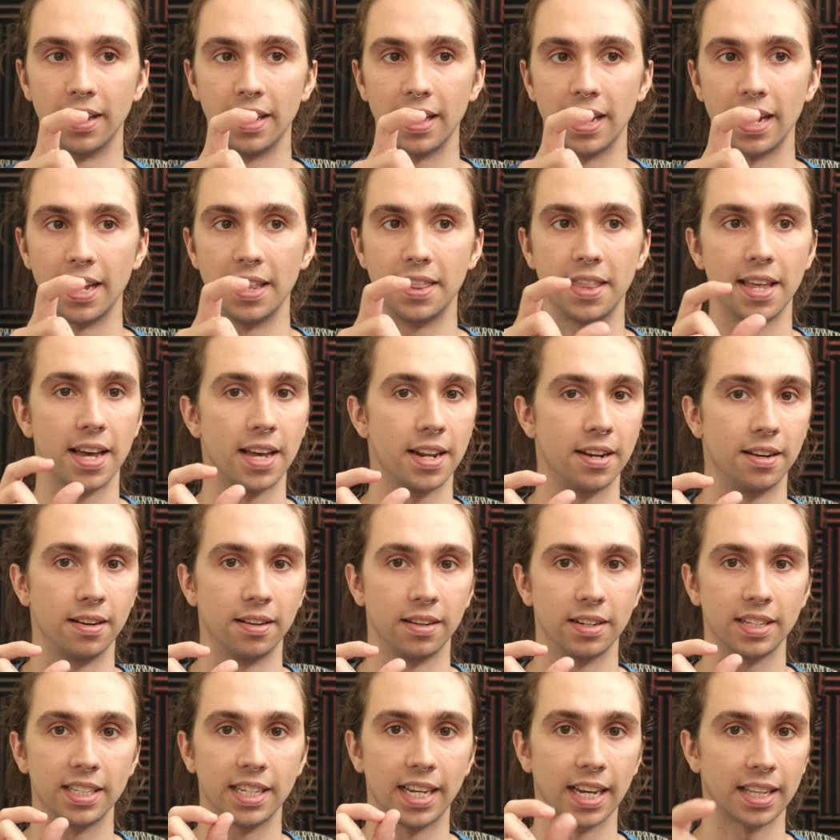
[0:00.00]
And then
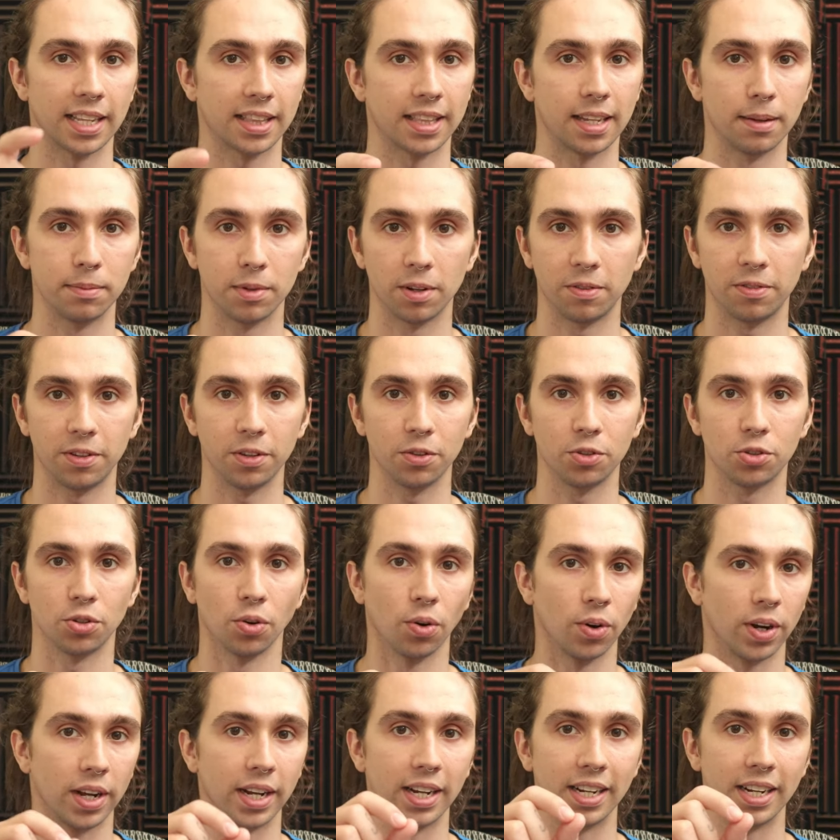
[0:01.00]
get them to feel
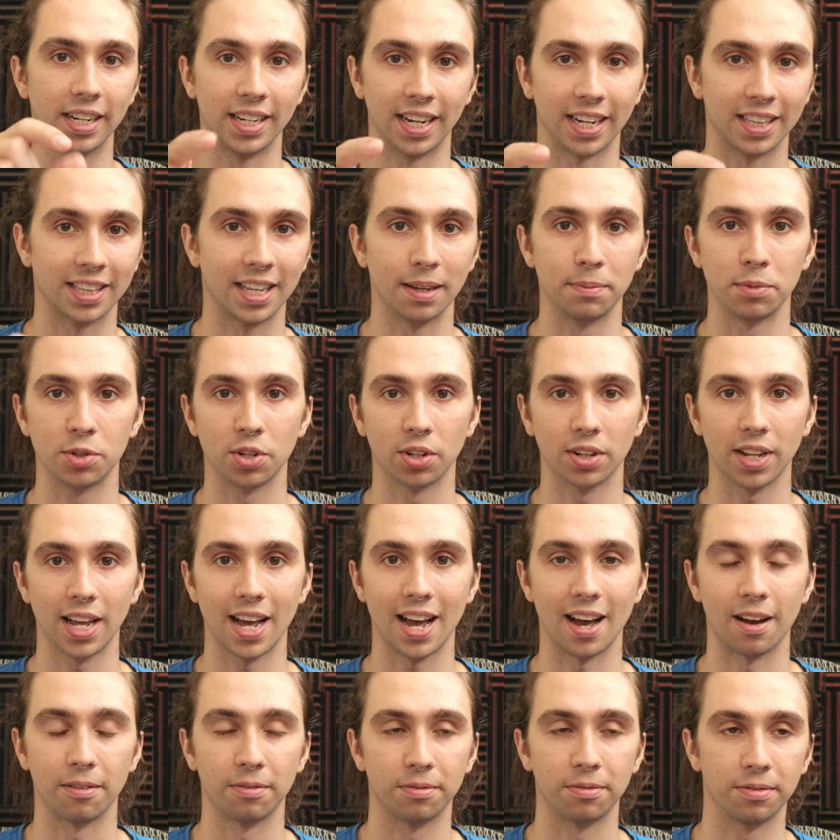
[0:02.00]
joy, get them to
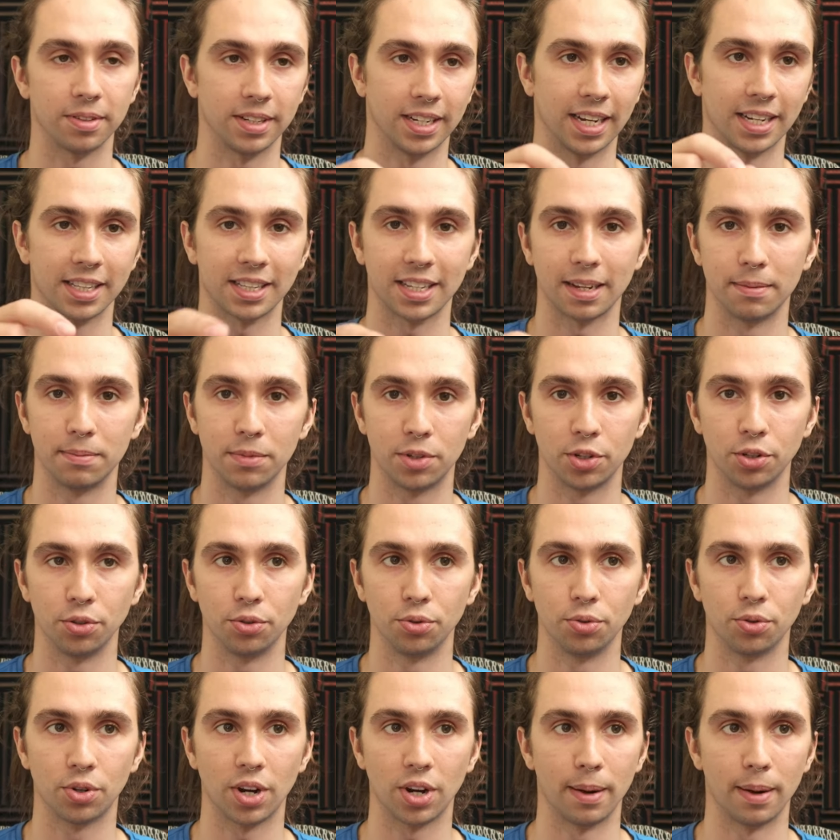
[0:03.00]
laugh, get them
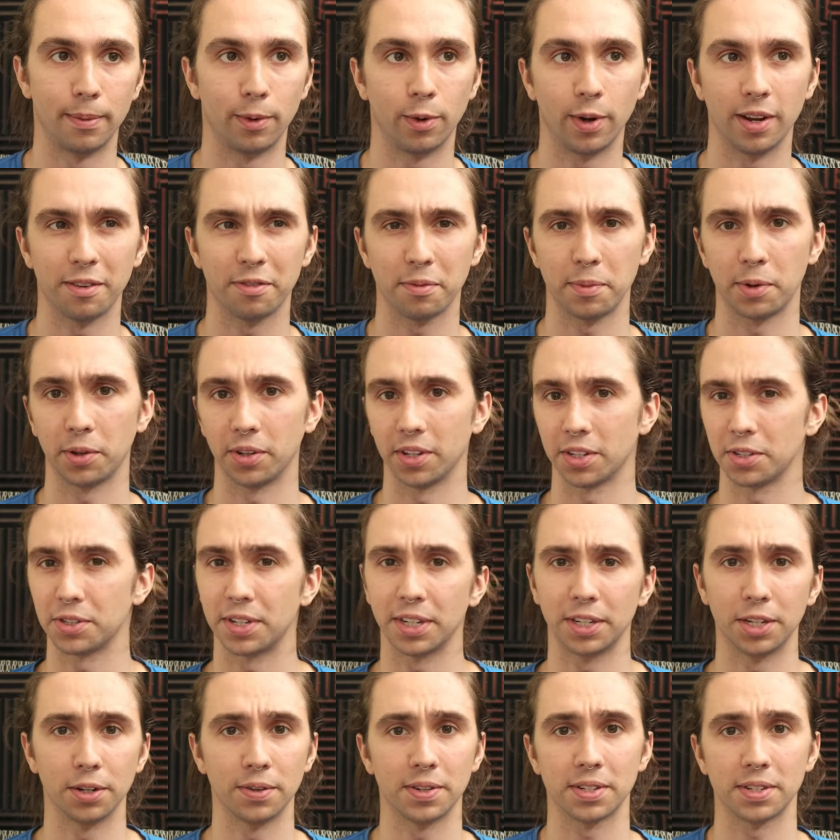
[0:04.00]
to come away from your
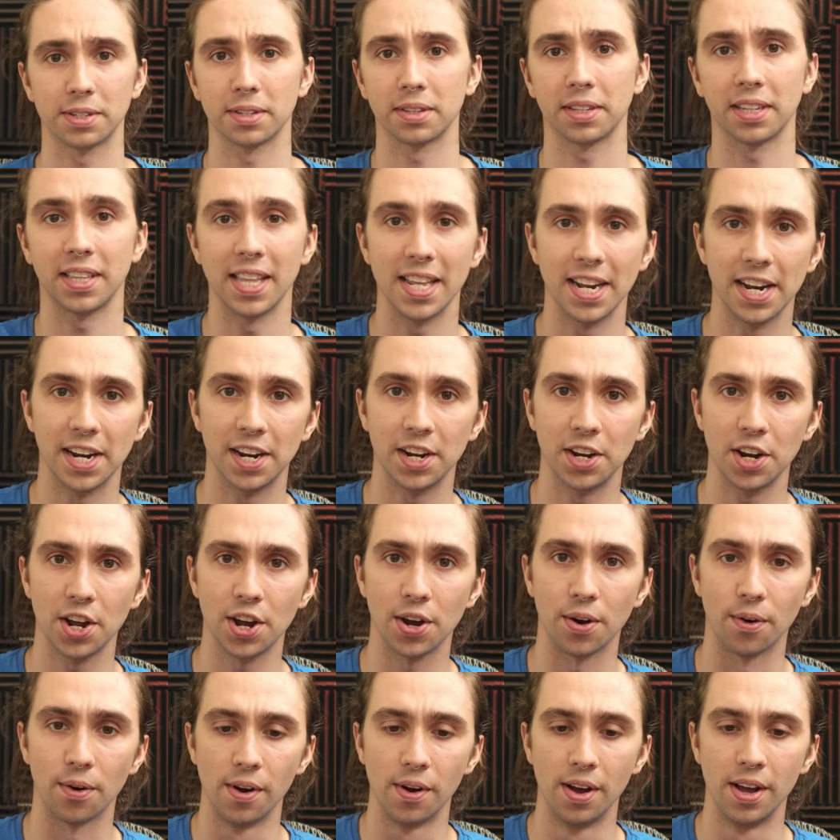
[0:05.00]
listing knowing something they didn't
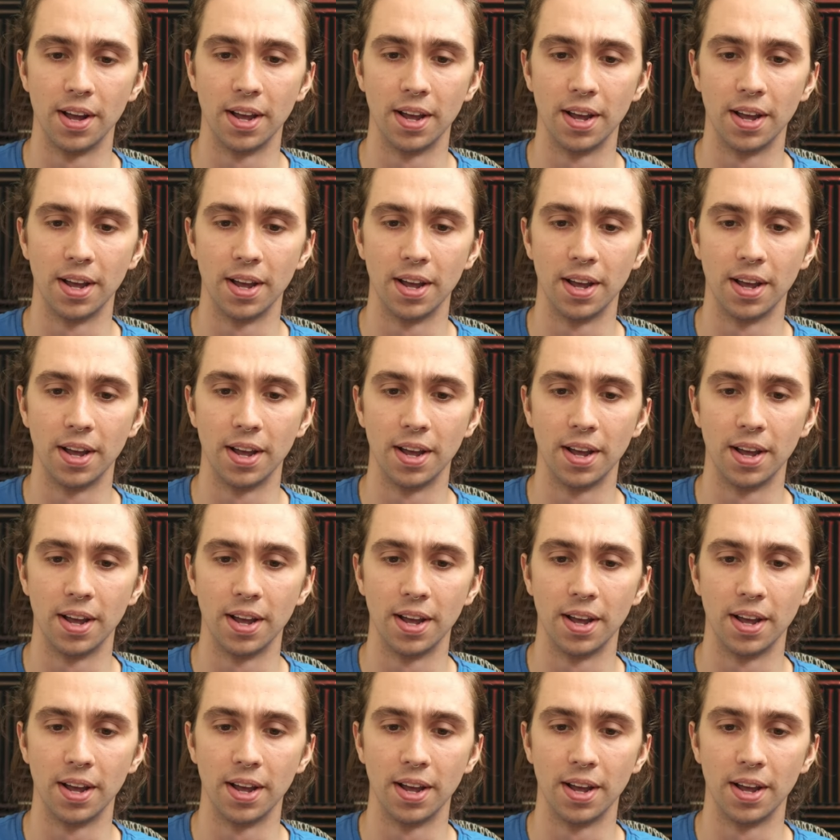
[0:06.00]
know.